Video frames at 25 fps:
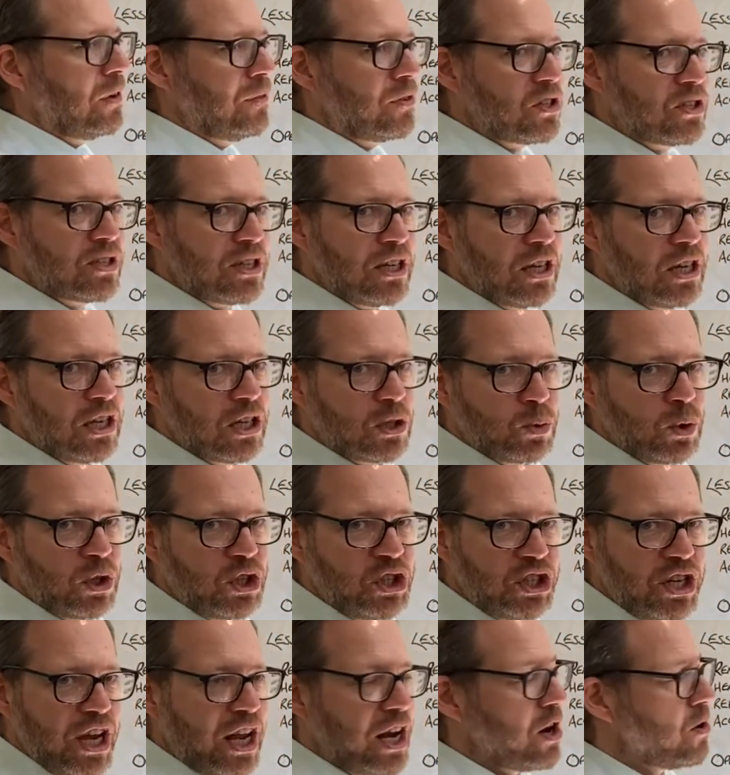of sales will
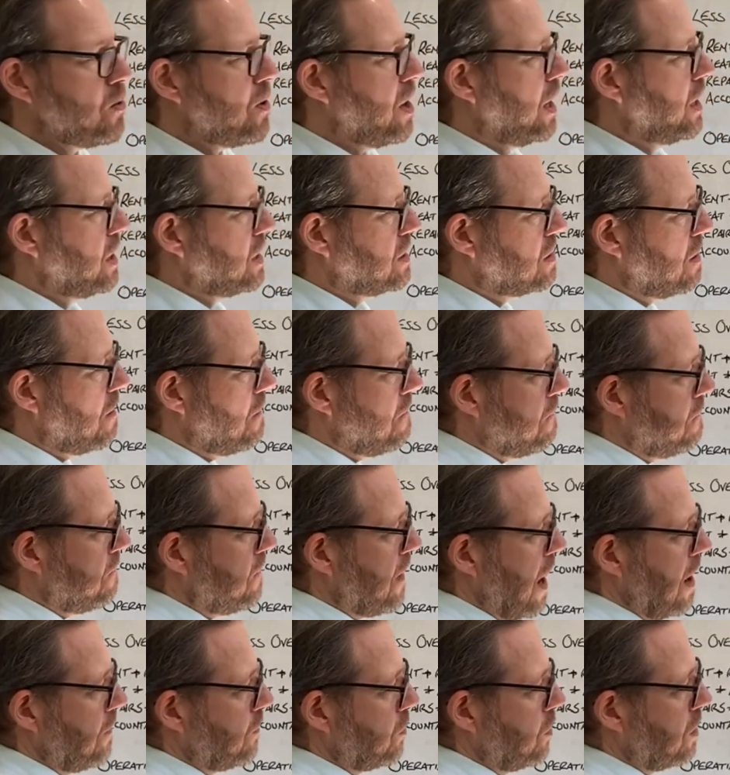generate
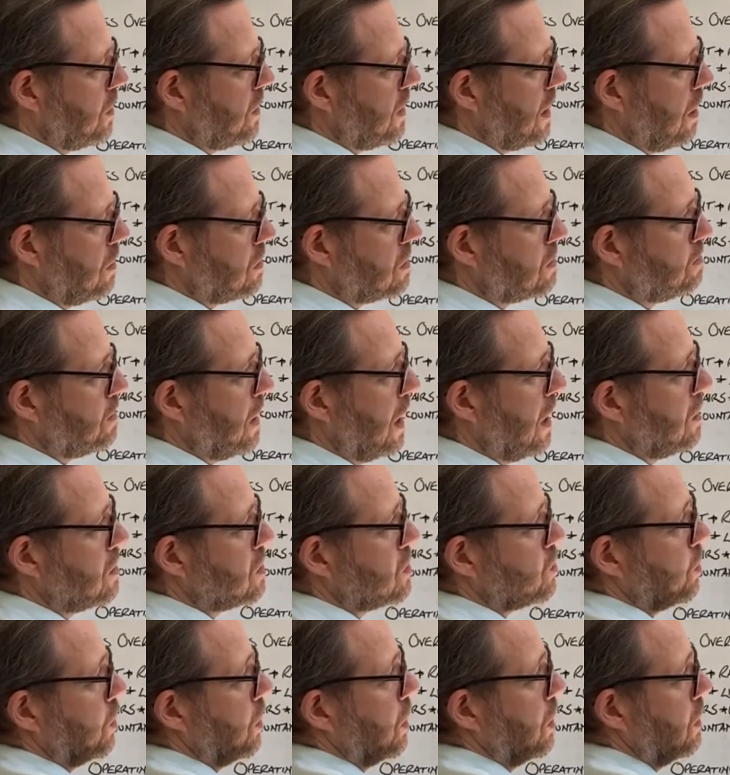
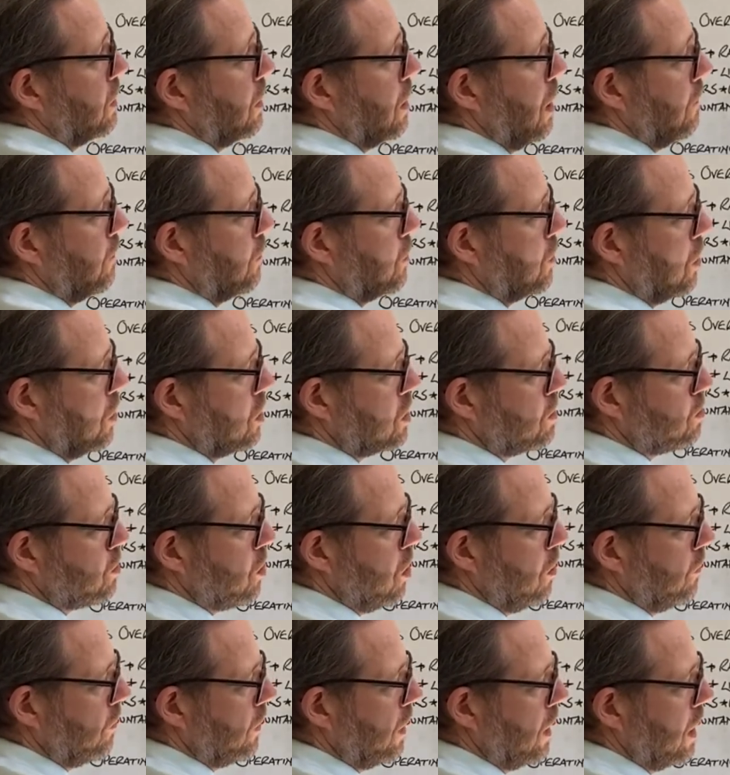£500,000 worth of gross
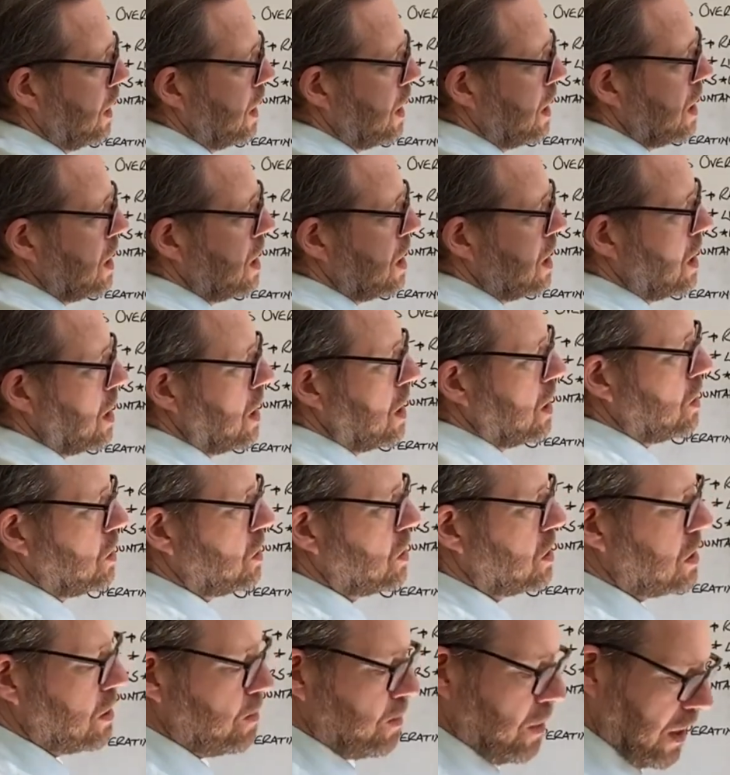profit
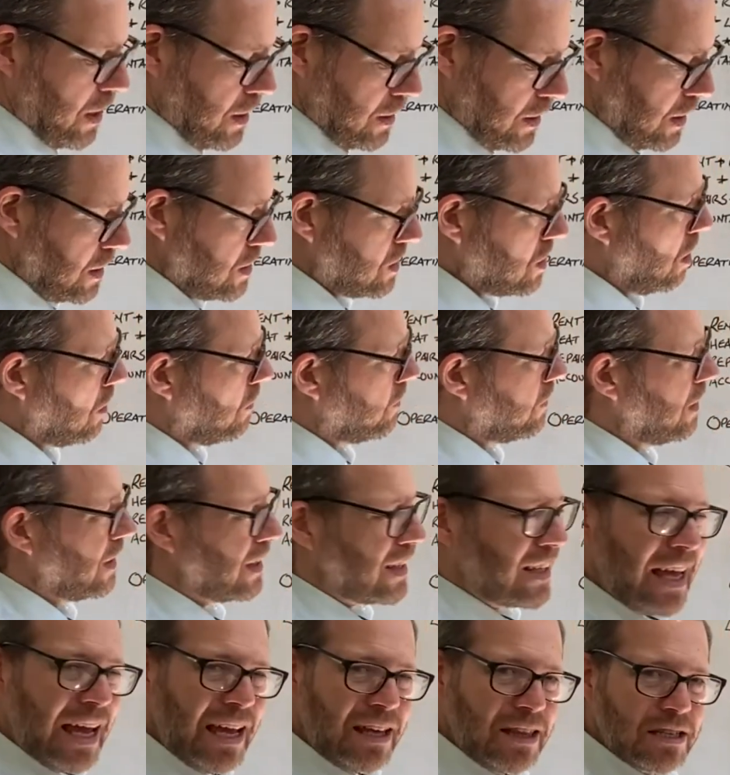just to pay these off. Now
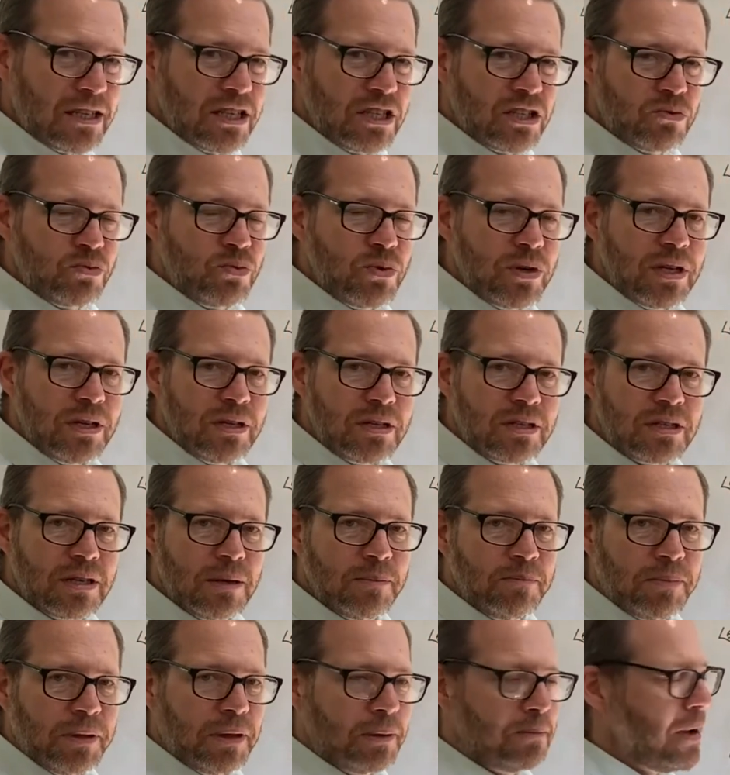again, this is real
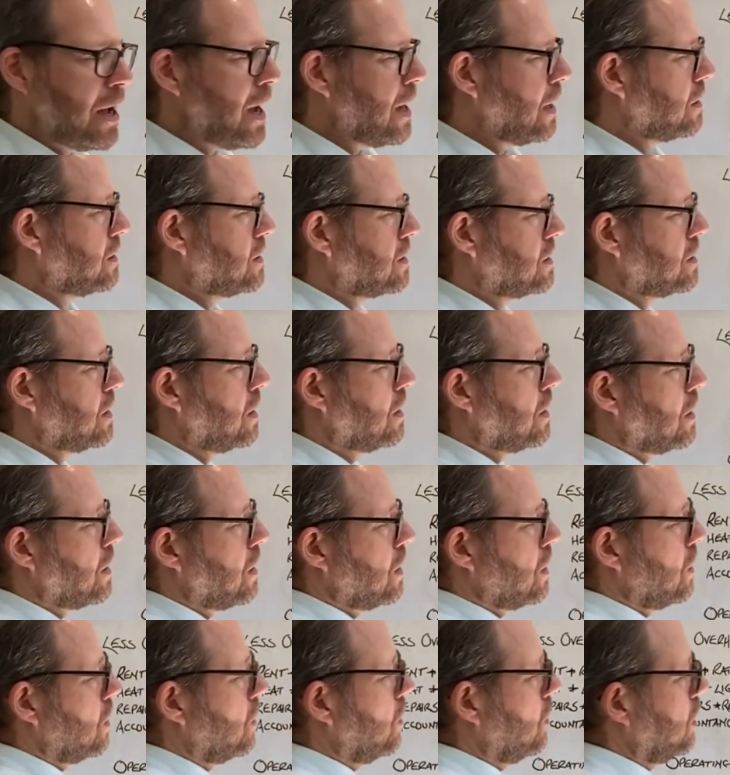simple maths.
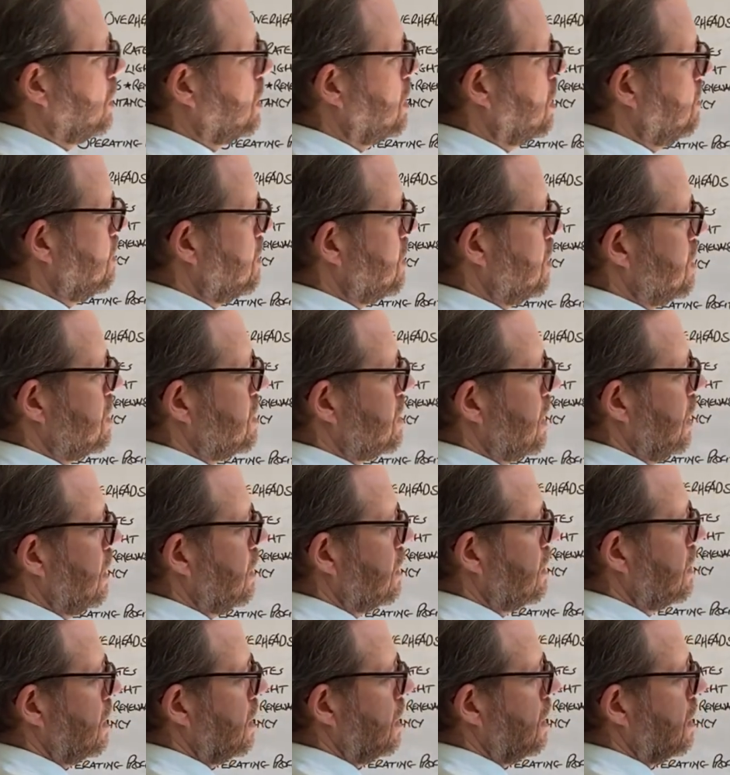All you do is you
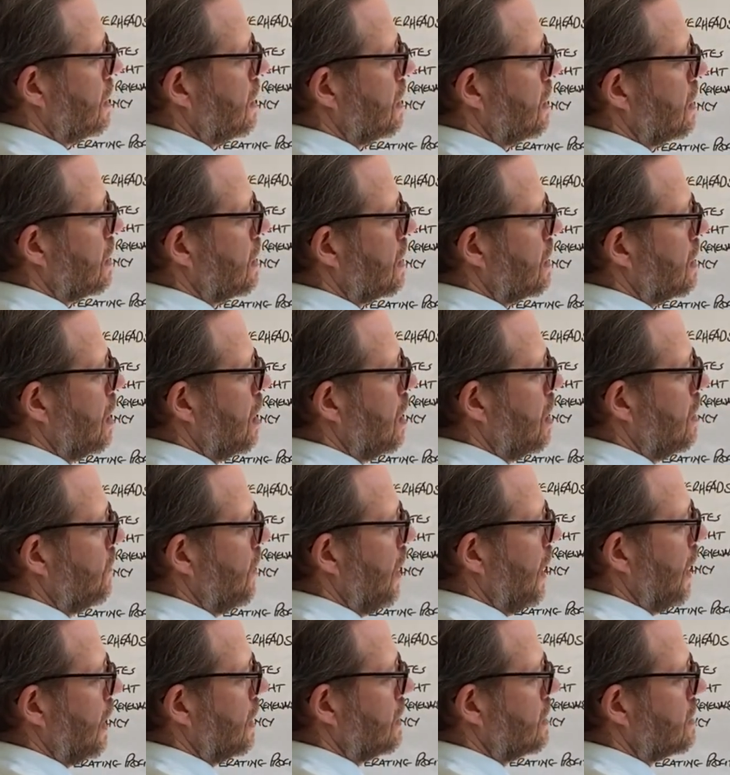take the
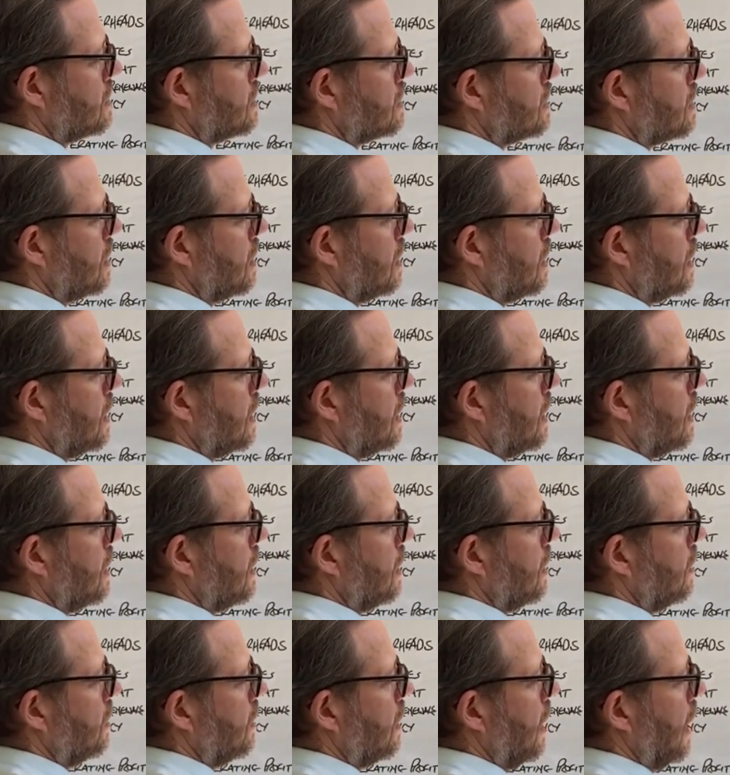overheads
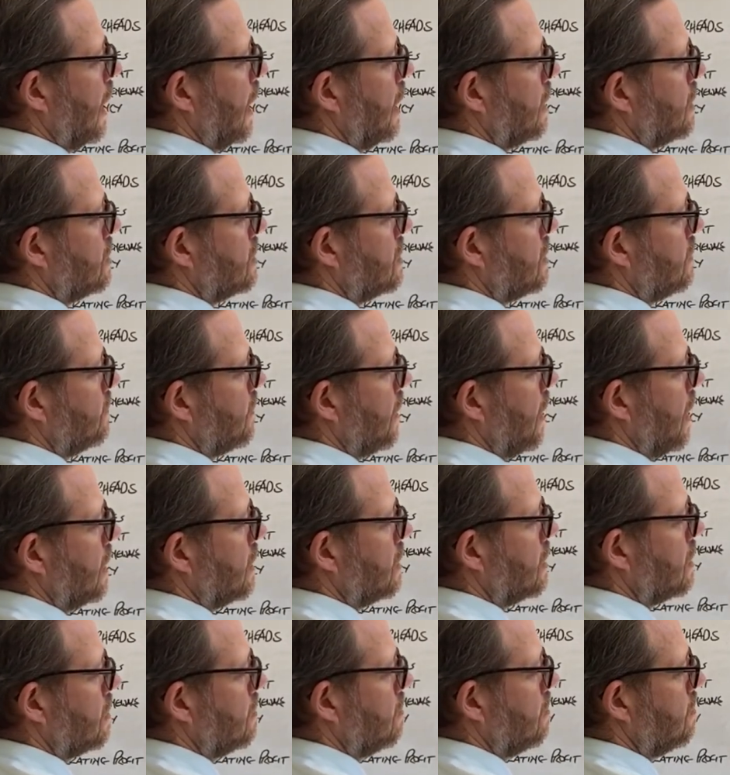and you
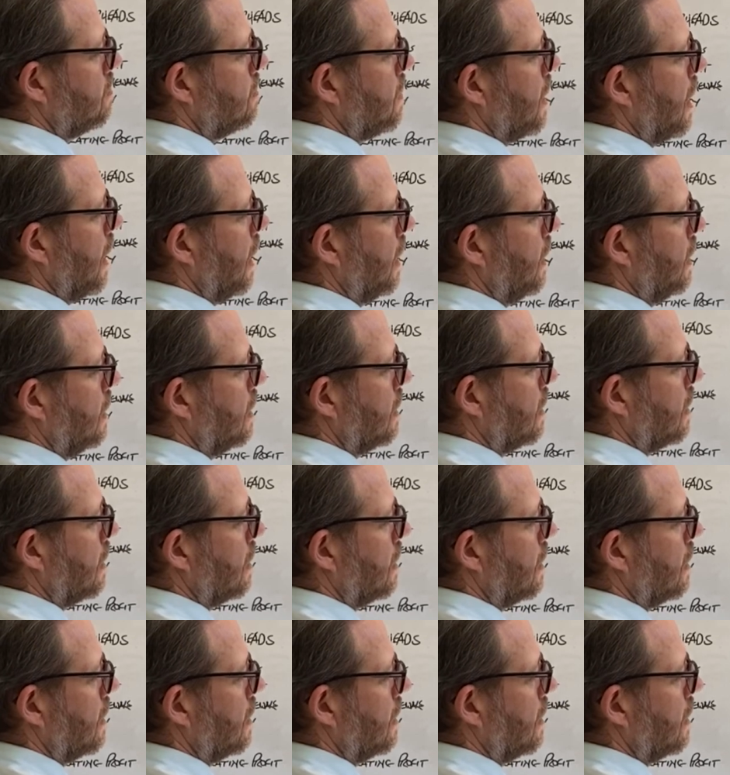divide them by